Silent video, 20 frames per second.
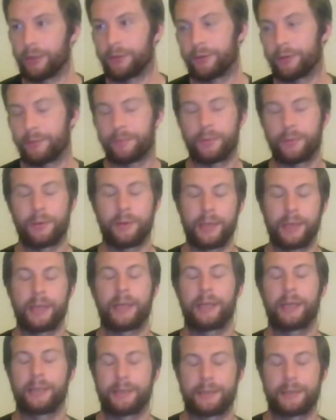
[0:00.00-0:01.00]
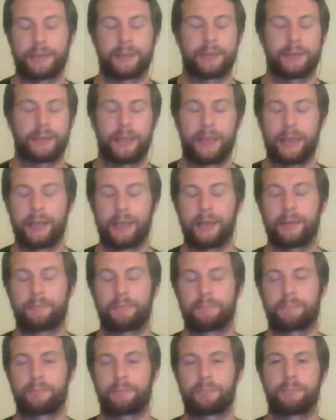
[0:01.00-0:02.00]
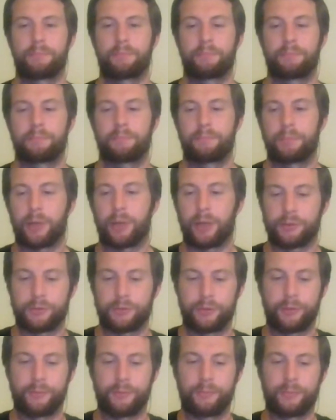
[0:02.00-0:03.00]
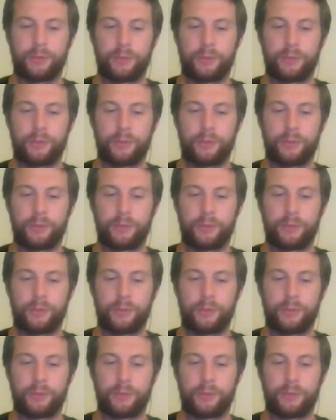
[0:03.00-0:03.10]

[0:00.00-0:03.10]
The brewery is in a box room.